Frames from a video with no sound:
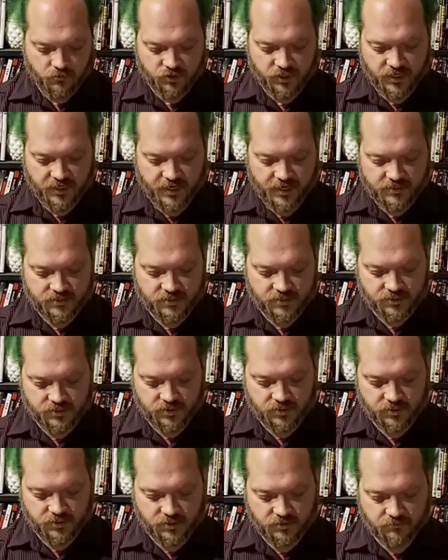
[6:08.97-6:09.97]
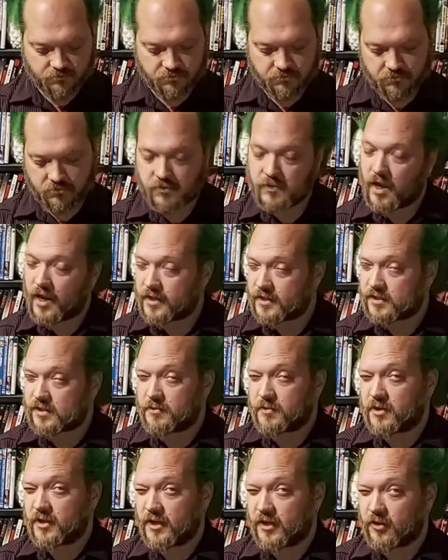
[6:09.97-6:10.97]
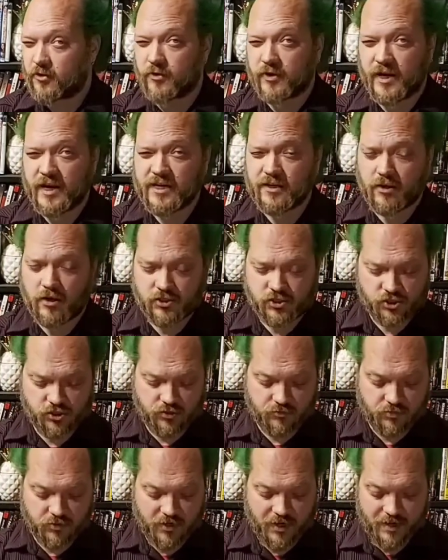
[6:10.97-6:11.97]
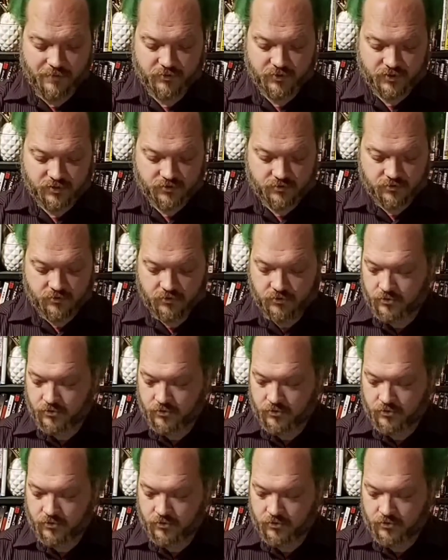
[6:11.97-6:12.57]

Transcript: which I guess is to kind of simulate a grenade launcher, perhaps.